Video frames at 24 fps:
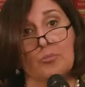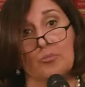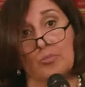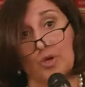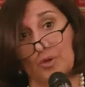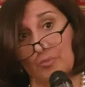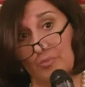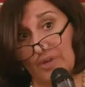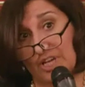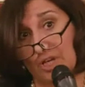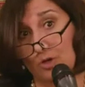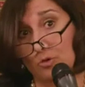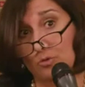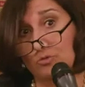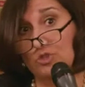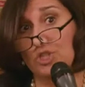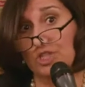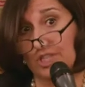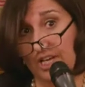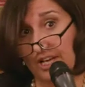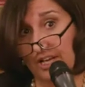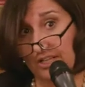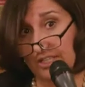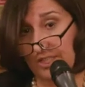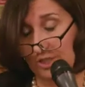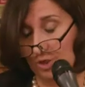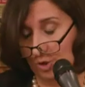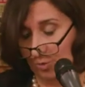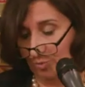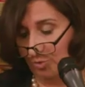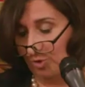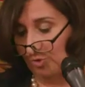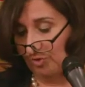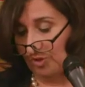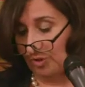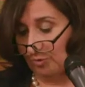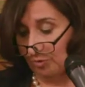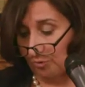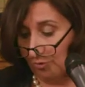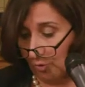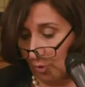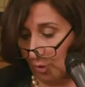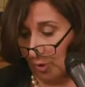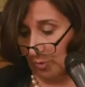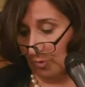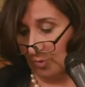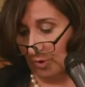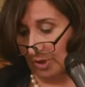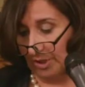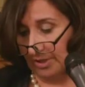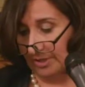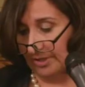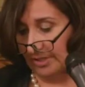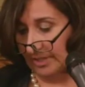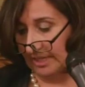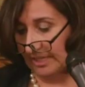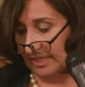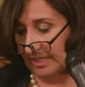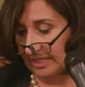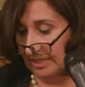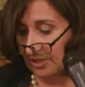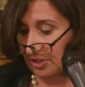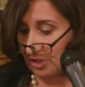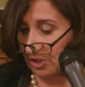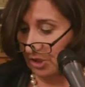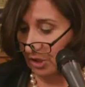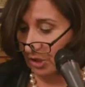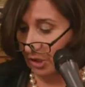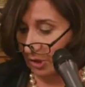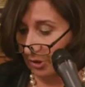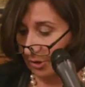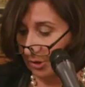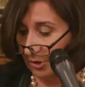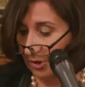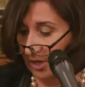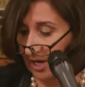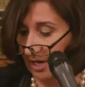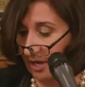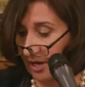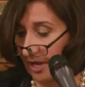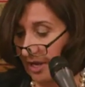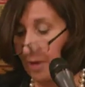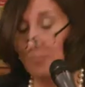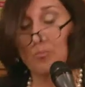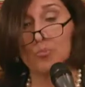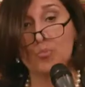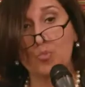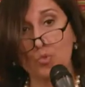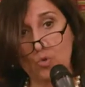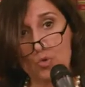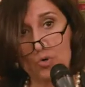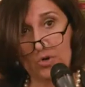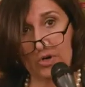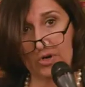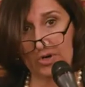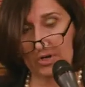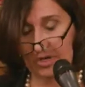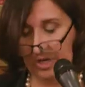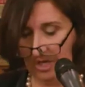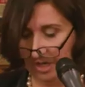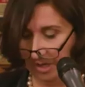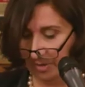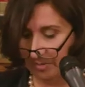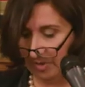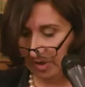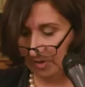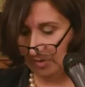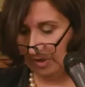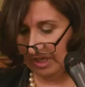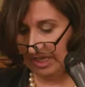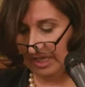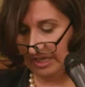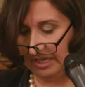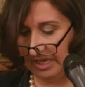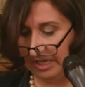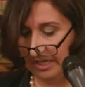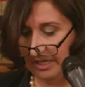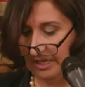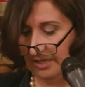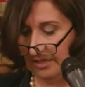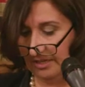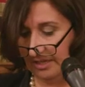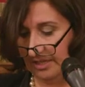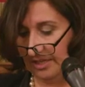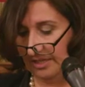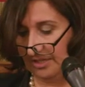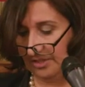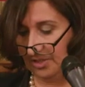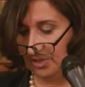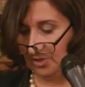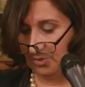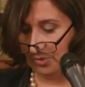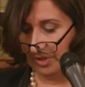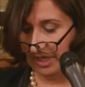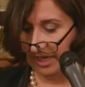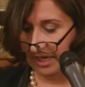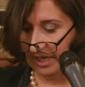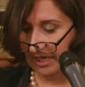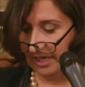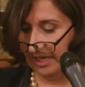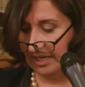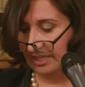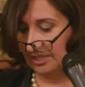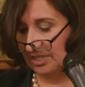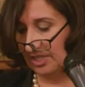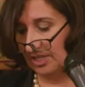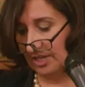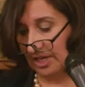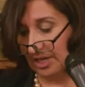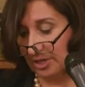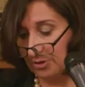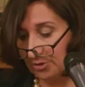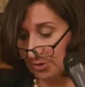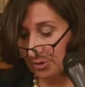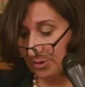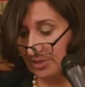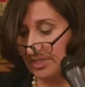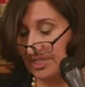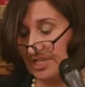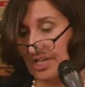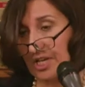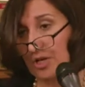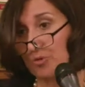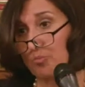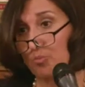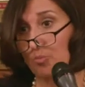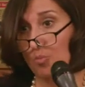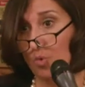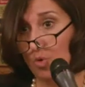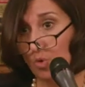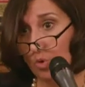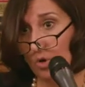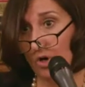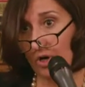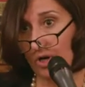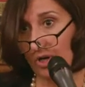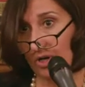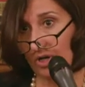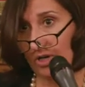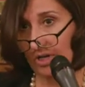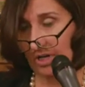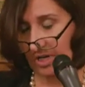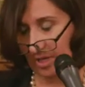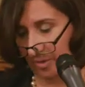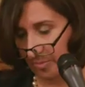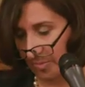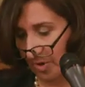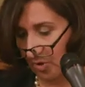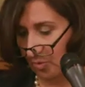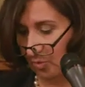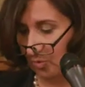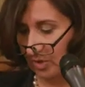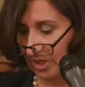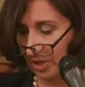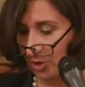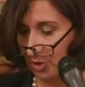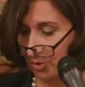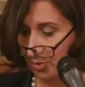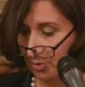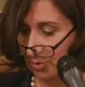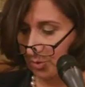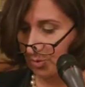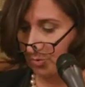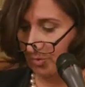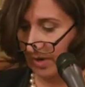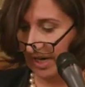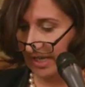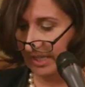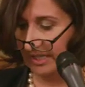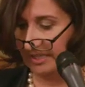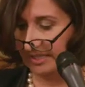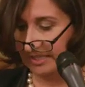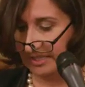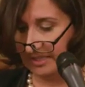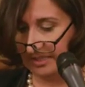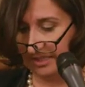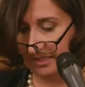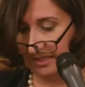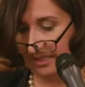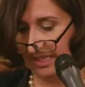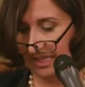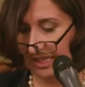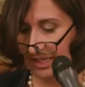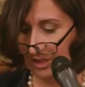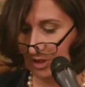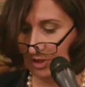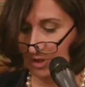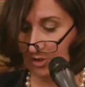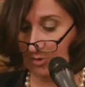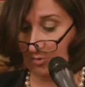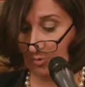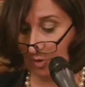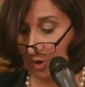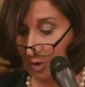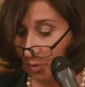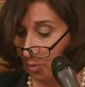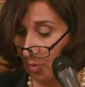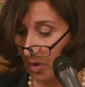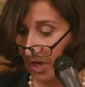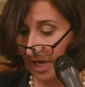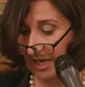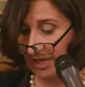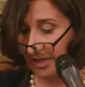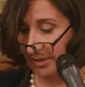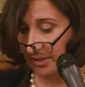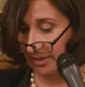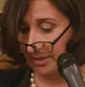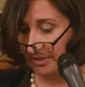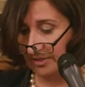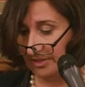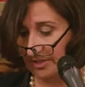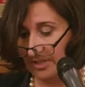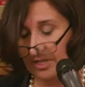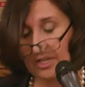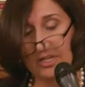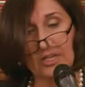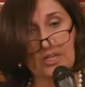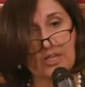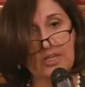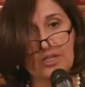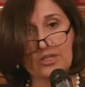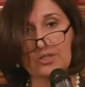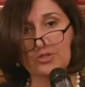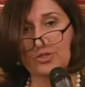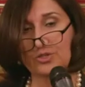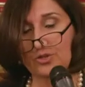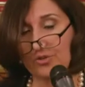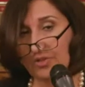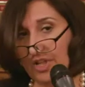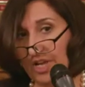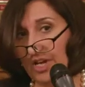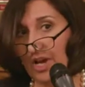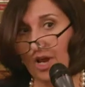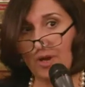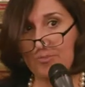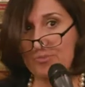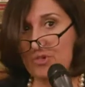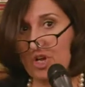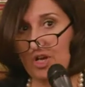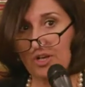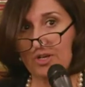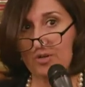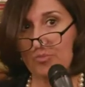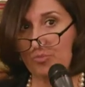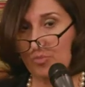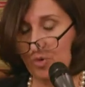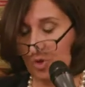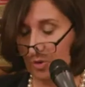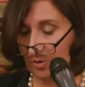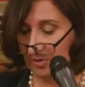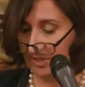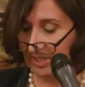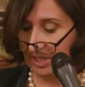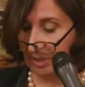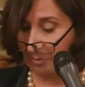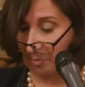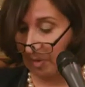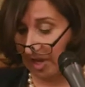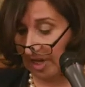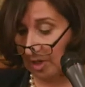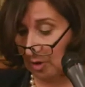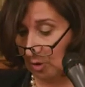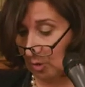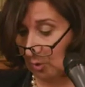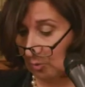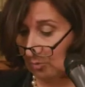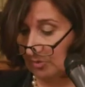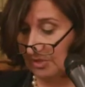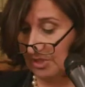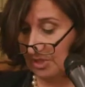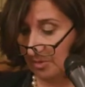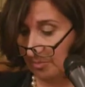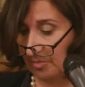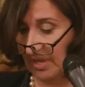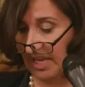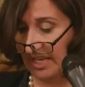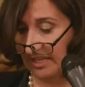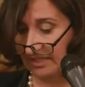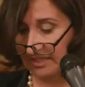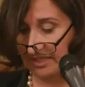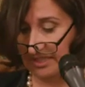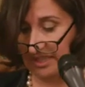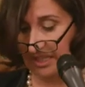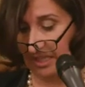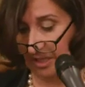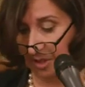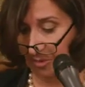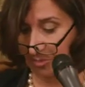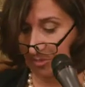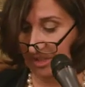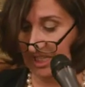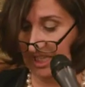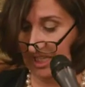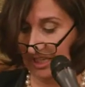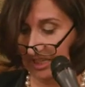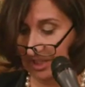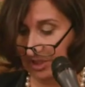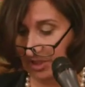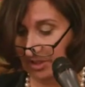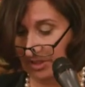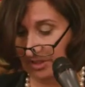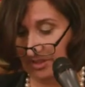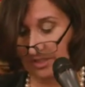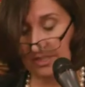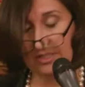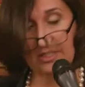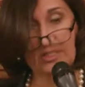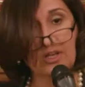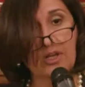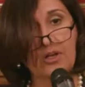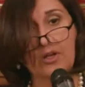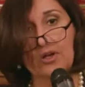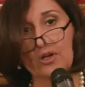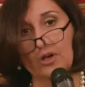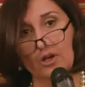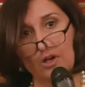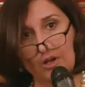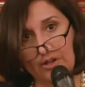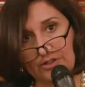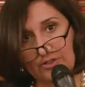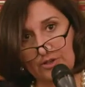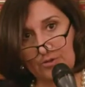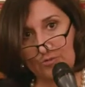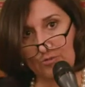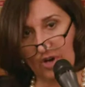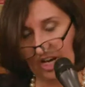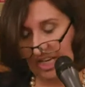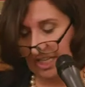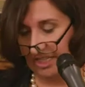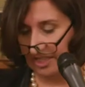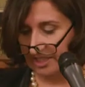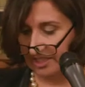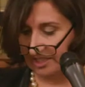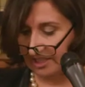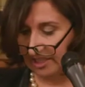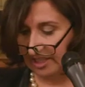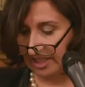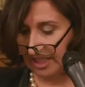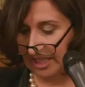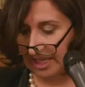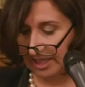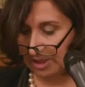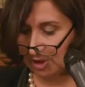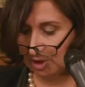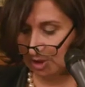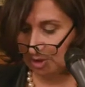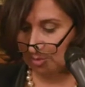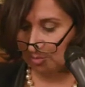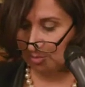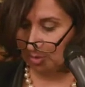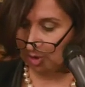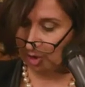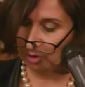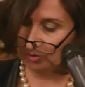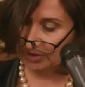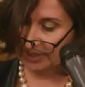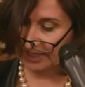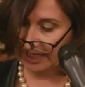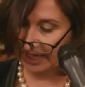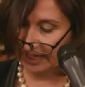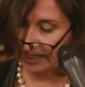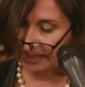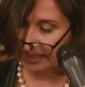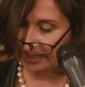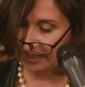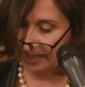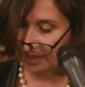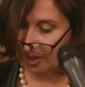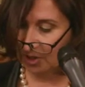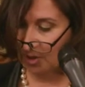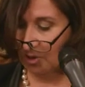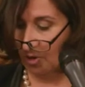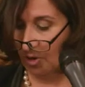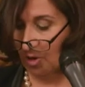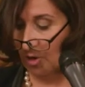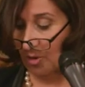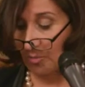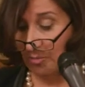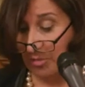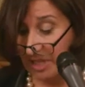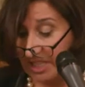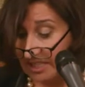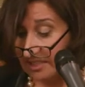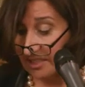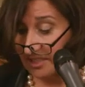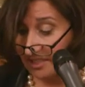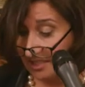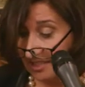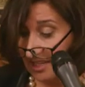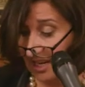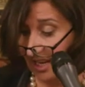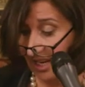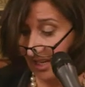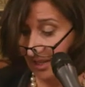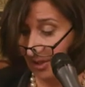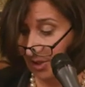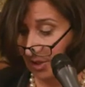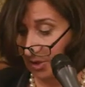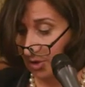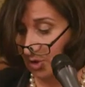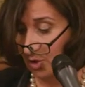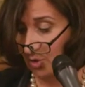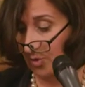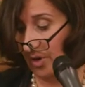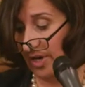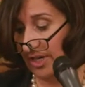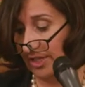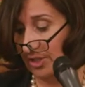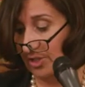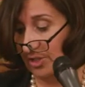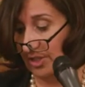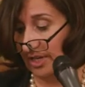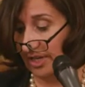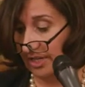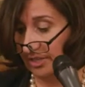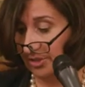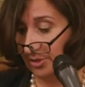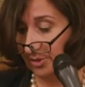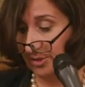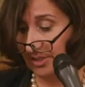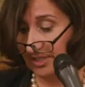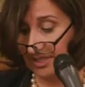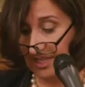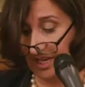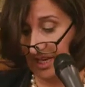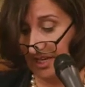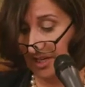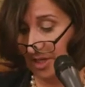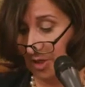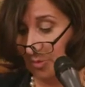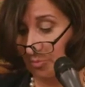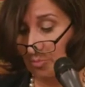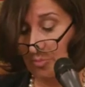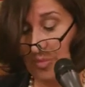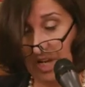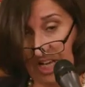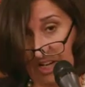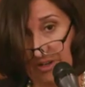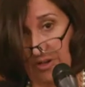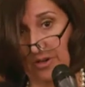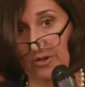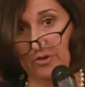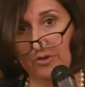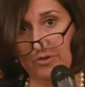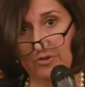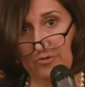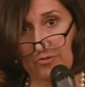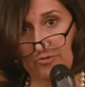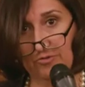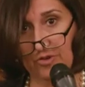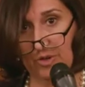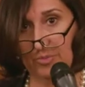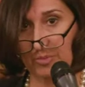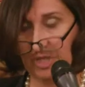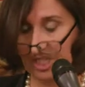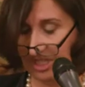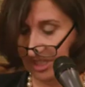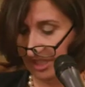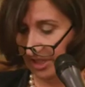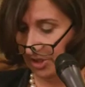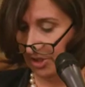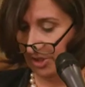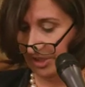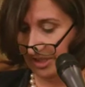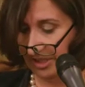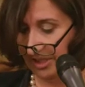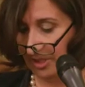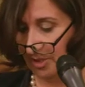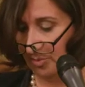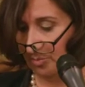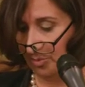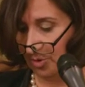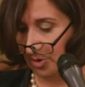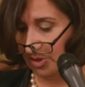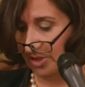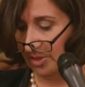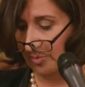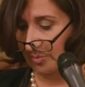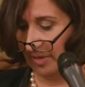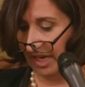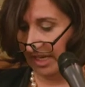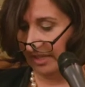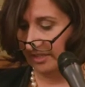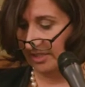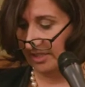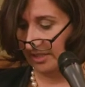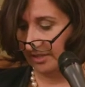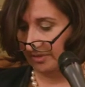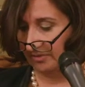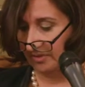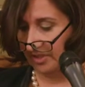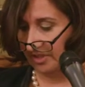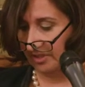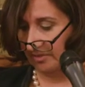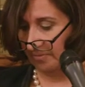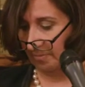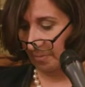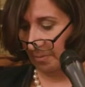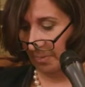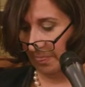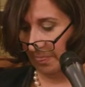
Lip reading: But my own challenge moving forward is to learn more about Canadian history and to understand more about what true reconciliation requires, so that I'm not imposing my own demands and limitations on the reconciliation process, but instead trying to understand it better from Indigenous perspectives.